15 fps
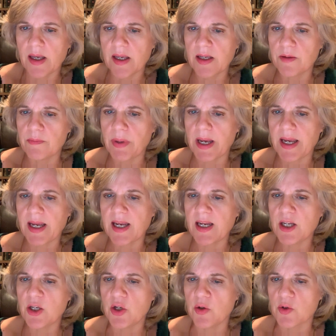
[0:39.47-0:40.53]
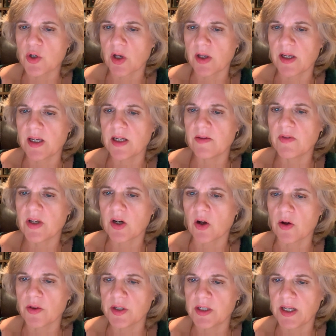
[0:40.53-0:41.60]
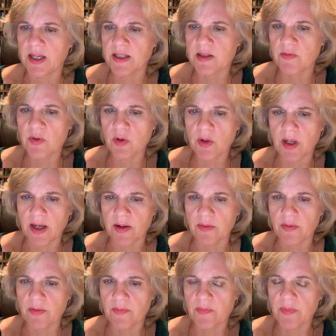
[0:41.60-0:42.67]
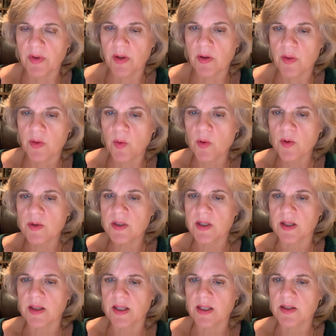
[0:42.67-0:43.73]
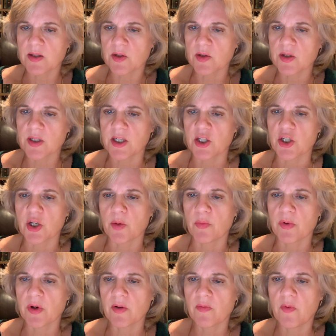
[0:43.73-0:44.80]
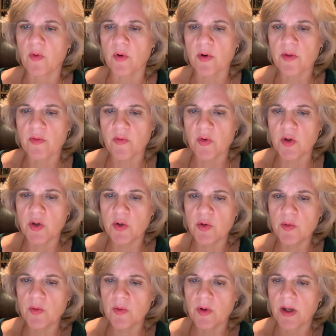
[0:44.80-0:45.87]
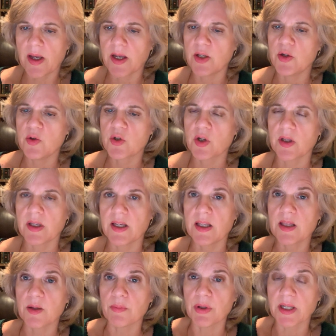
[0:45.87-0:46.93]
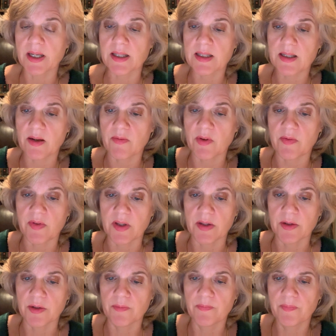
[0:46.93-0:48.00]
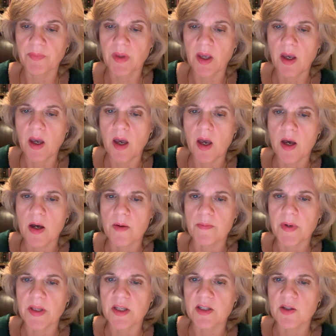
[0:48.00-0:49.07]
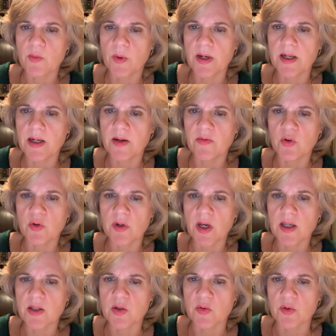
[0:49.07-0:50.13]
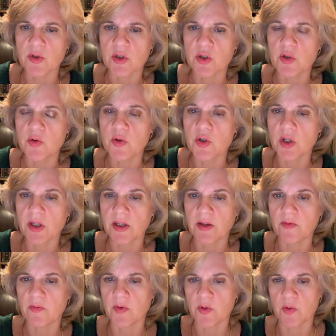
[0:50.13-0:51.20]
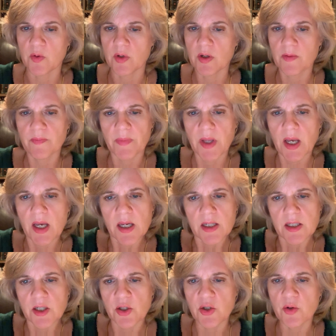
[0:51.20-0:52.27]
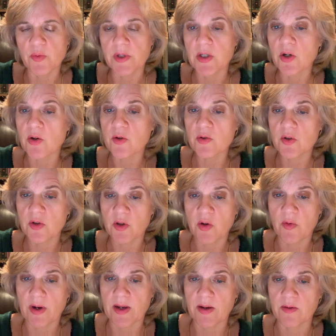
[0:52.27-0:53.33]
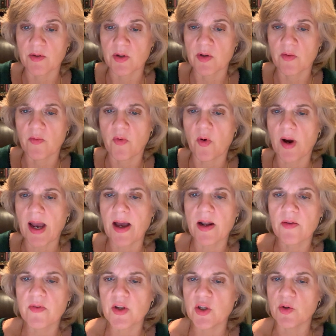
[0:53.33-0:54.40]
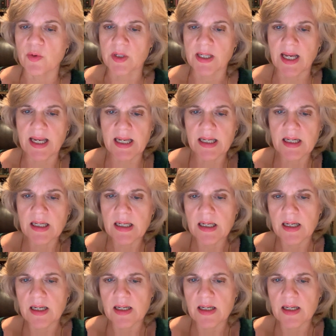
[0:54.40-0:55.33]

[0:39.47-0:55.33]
In pain you shall eat of it all the days of your life. Thorns and thistles it shall bring forth for you, and you shall eat the plants of the field. By the sweat of your nostrils you shall eat food, till you return to the ground, for out of it you were taken,